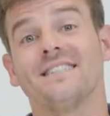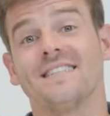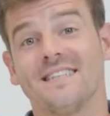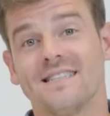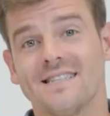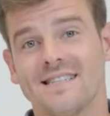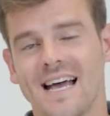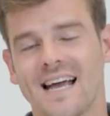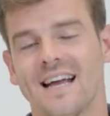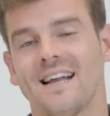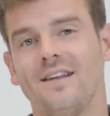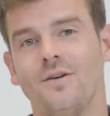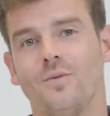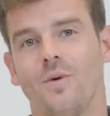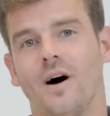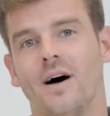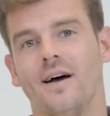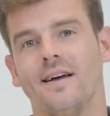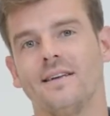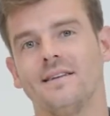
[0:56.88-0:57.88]
exactly
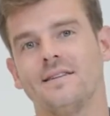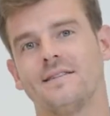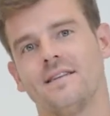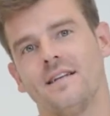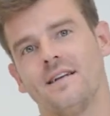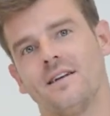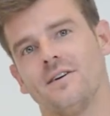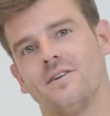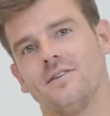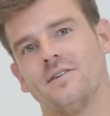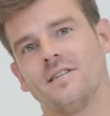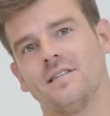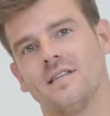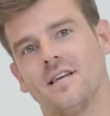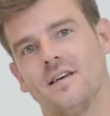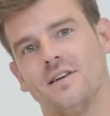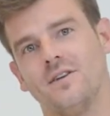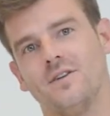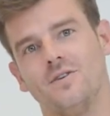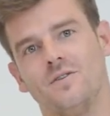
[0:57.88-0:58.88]
why
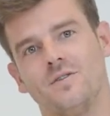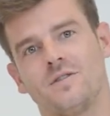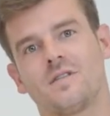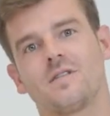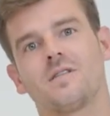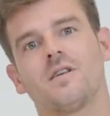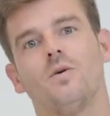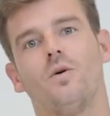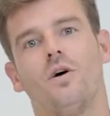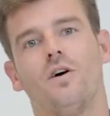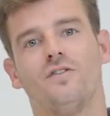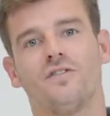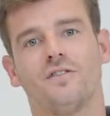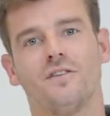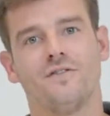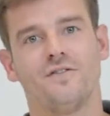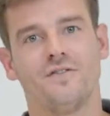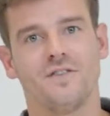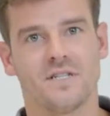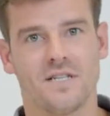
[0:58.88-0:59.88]
silicones are used so
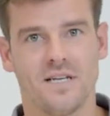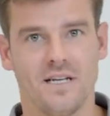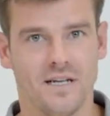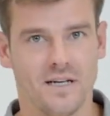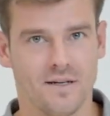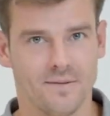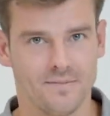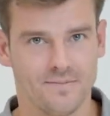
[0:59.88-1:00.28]
often for sealing.